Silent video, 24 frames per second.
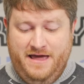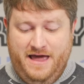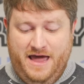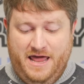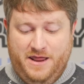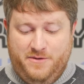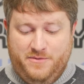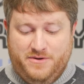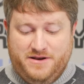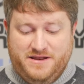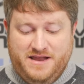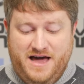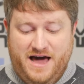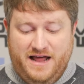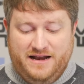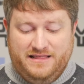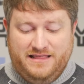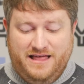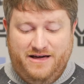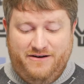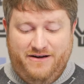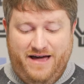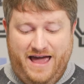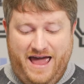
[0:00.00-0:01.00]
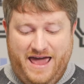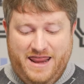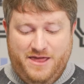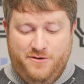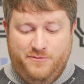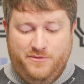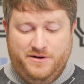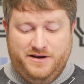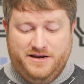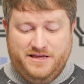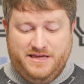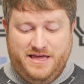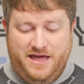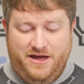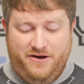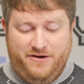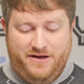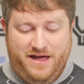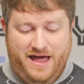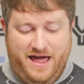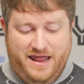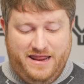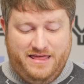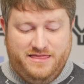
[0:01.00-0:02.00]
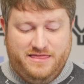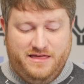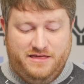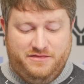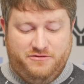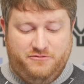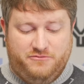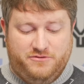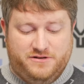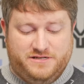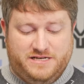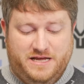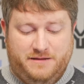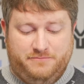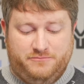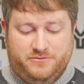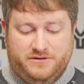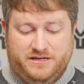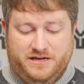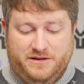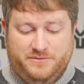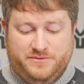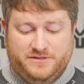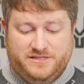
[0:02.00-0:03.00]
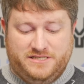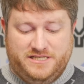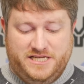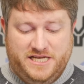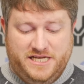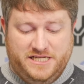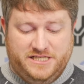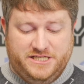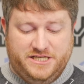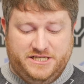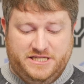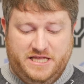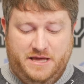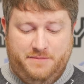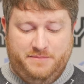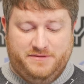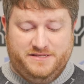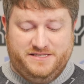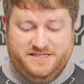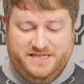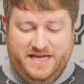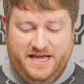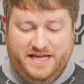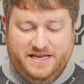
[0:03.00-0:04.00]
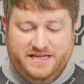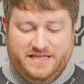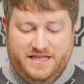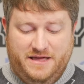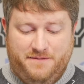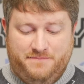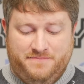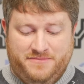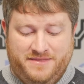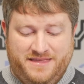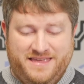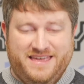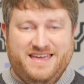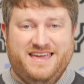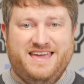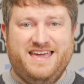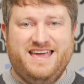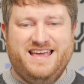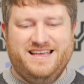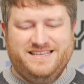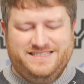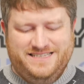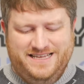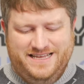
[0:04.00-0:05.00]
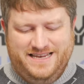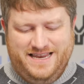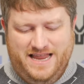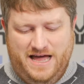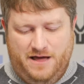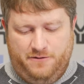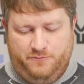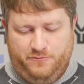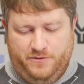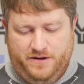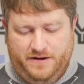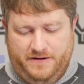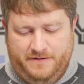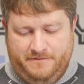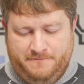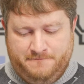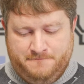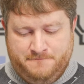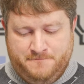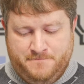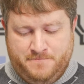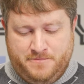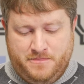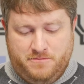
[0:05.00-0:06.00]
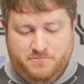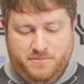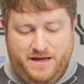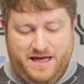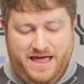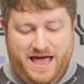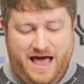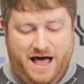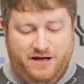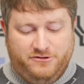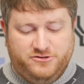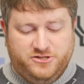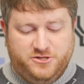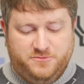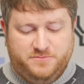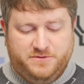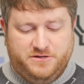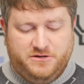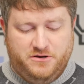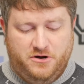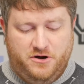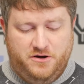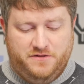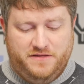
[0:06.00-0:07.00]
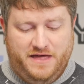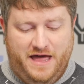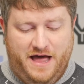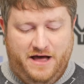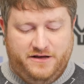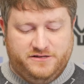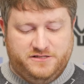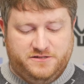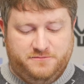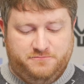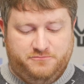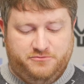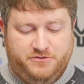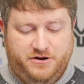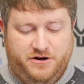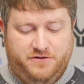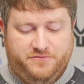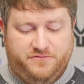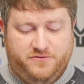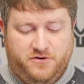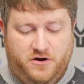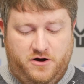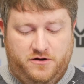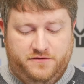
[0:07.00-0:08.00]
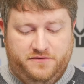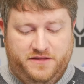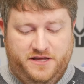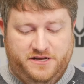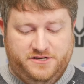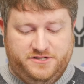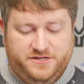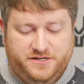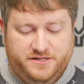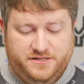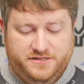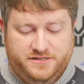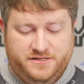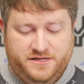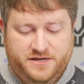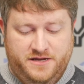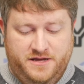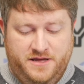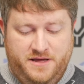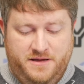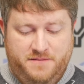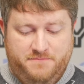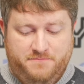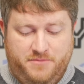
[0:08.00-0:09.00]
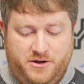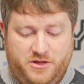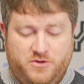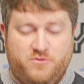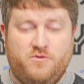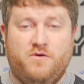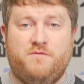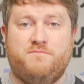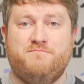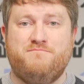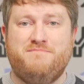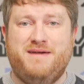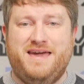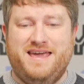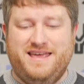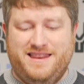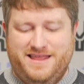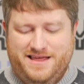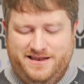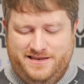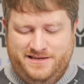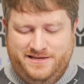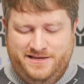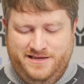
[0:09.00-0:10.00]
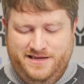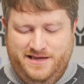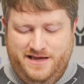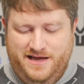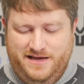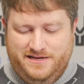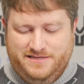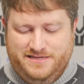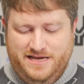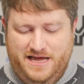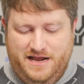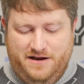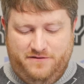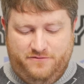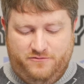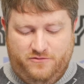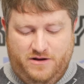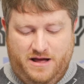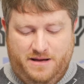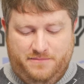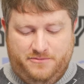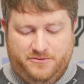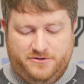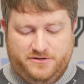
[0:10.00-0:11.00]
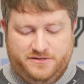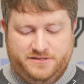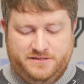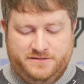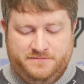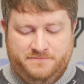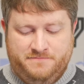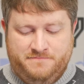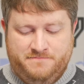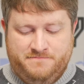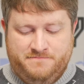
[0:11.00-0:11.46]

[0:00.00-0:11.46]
And he would not allow anyone to carry anything through the temple. And he was teaching them and saying to them, Is it not written, My house shall be called a house of prayer for all nations, but you have made it a den of robbers?